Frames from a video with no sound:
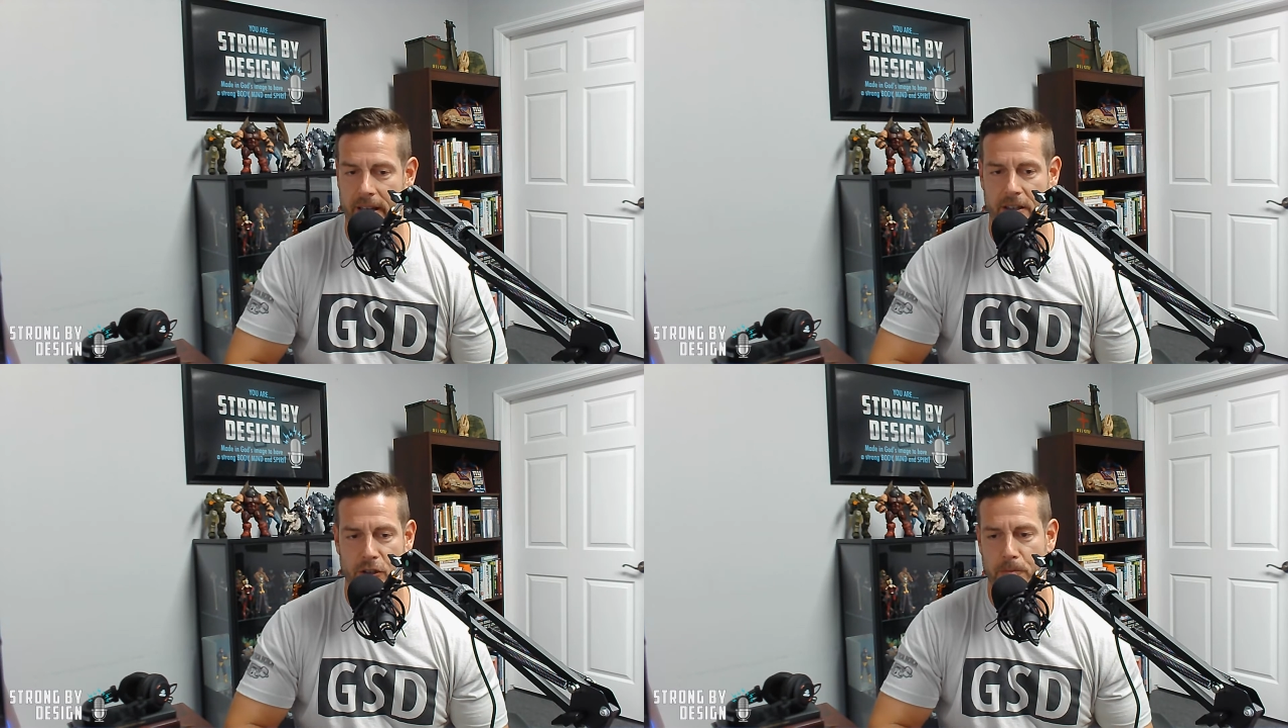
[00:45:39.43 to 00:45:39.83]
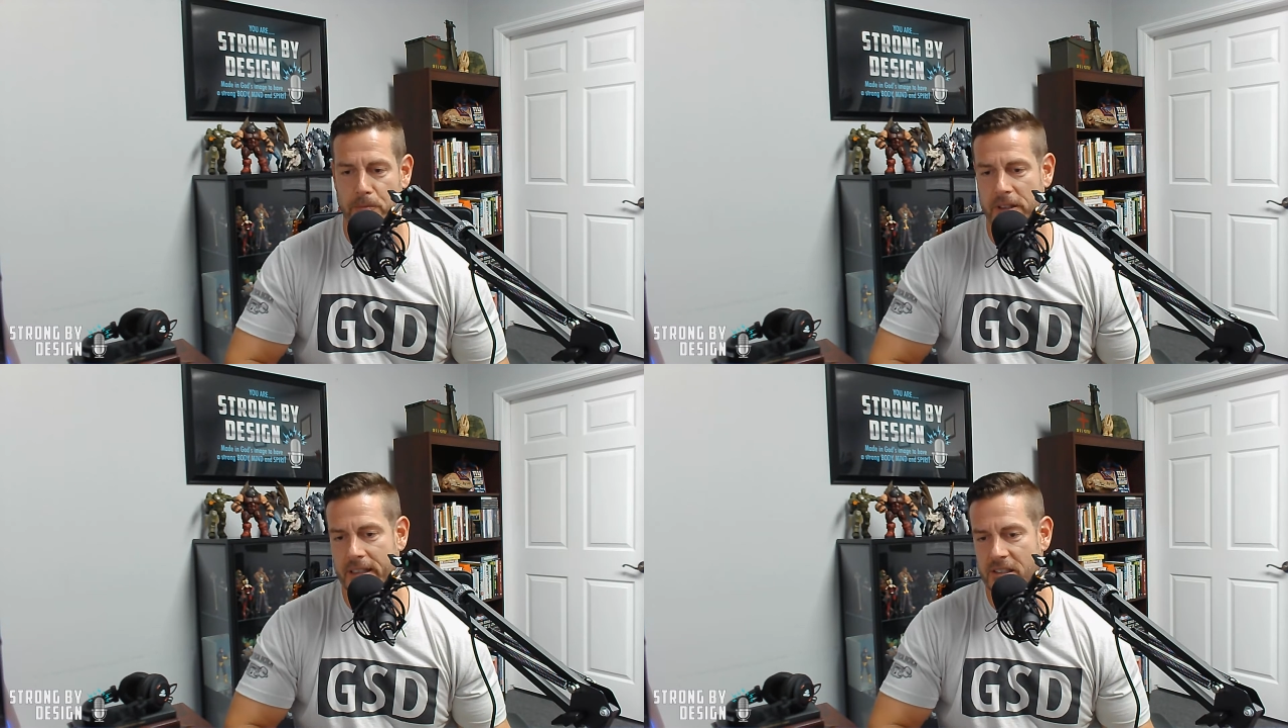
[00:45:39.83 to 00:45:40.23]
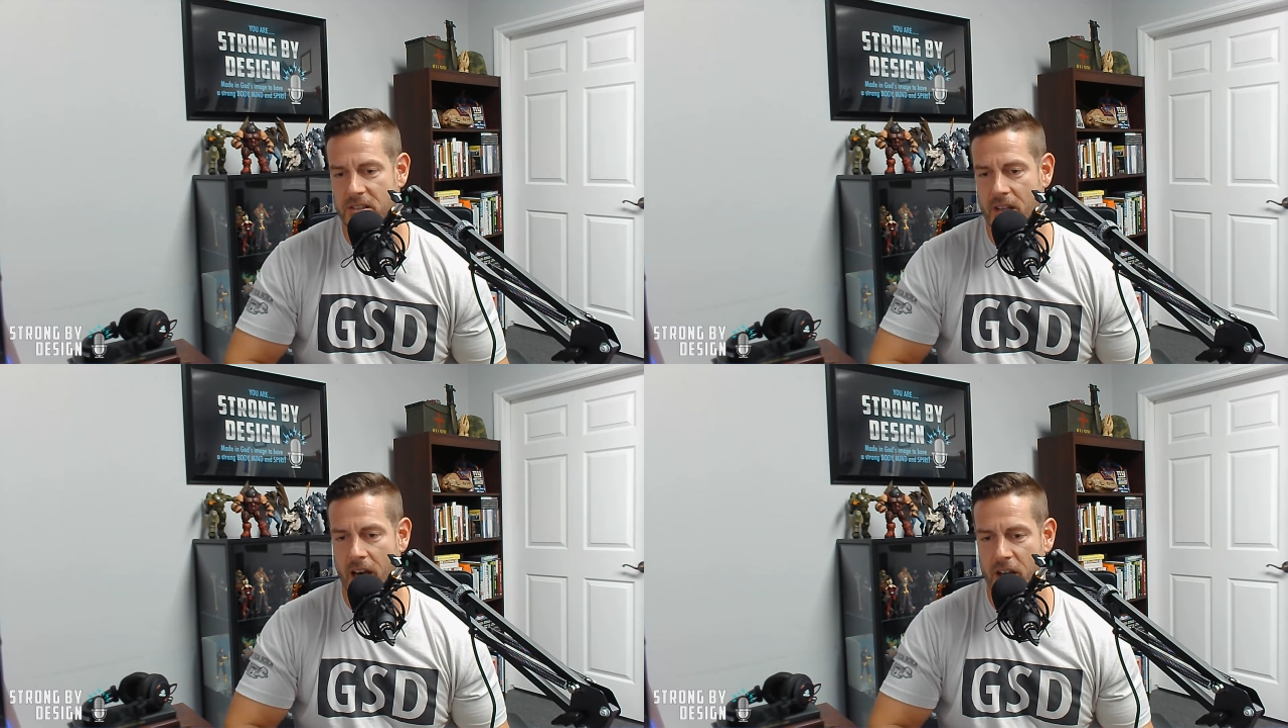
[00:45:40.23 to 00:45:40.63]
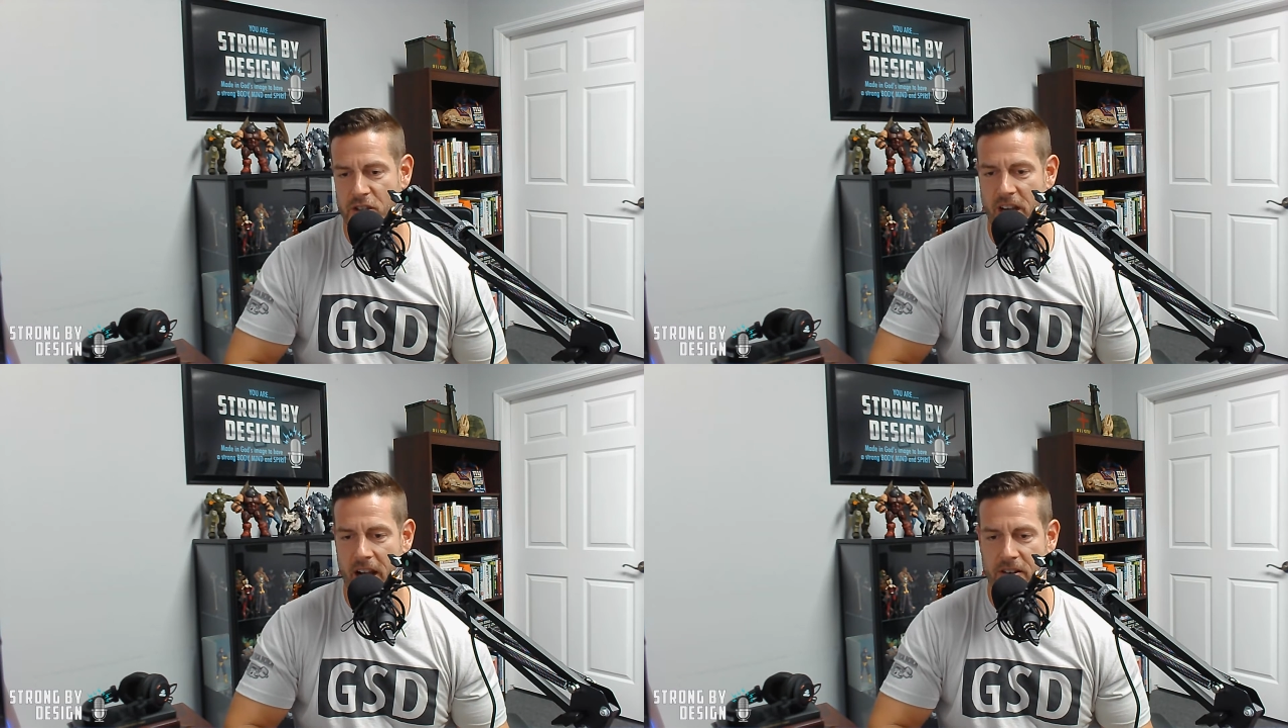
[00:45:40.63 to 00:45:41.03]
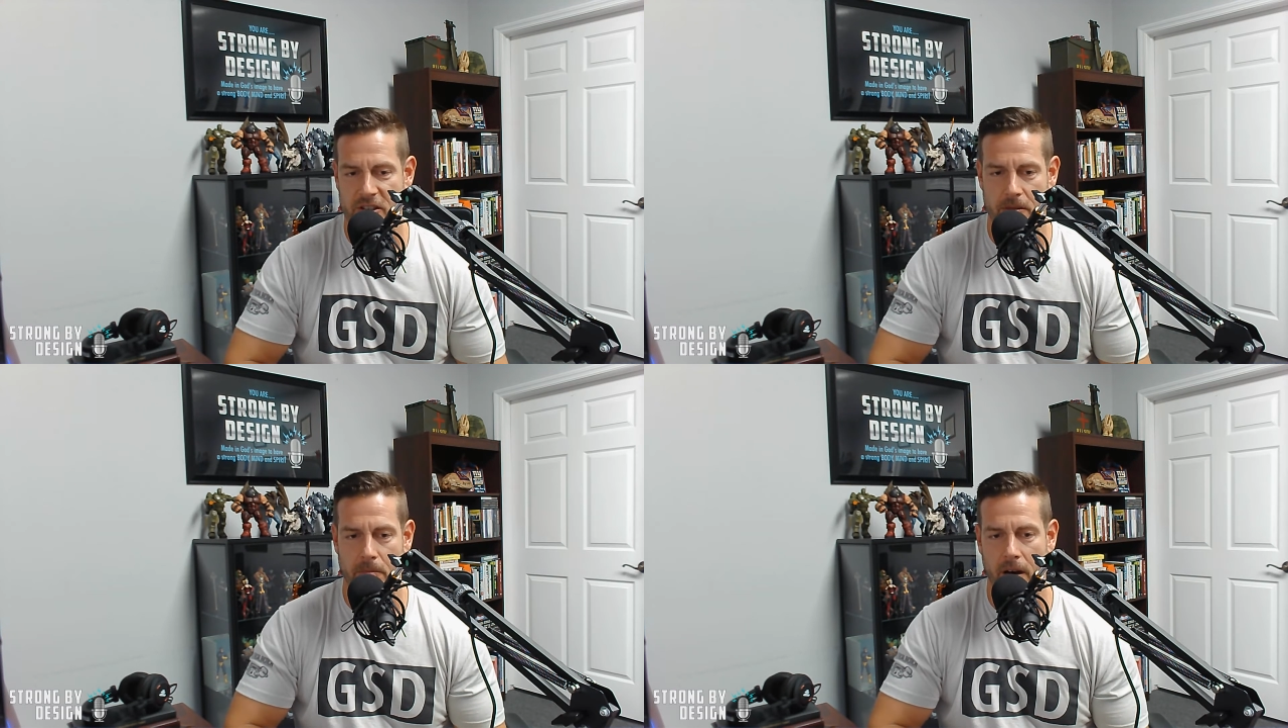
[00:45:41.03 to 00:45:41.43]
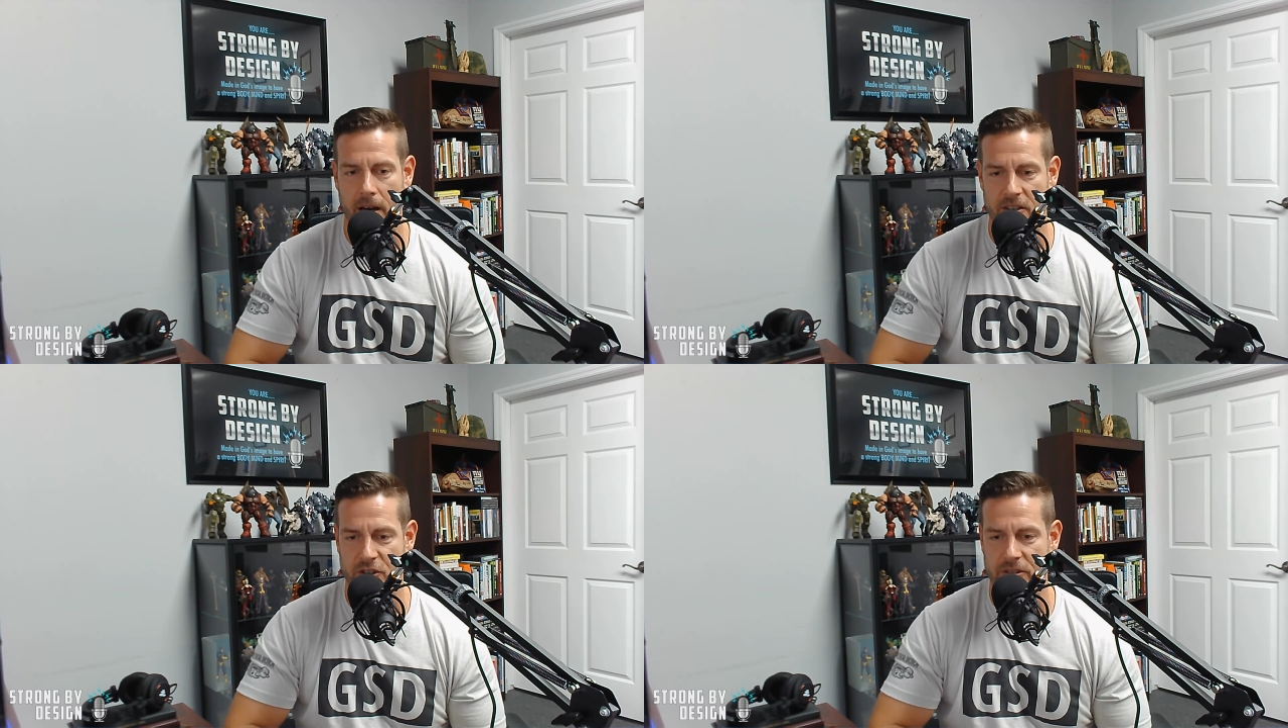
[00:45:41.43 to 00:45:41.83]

Could you please uh, share some uh,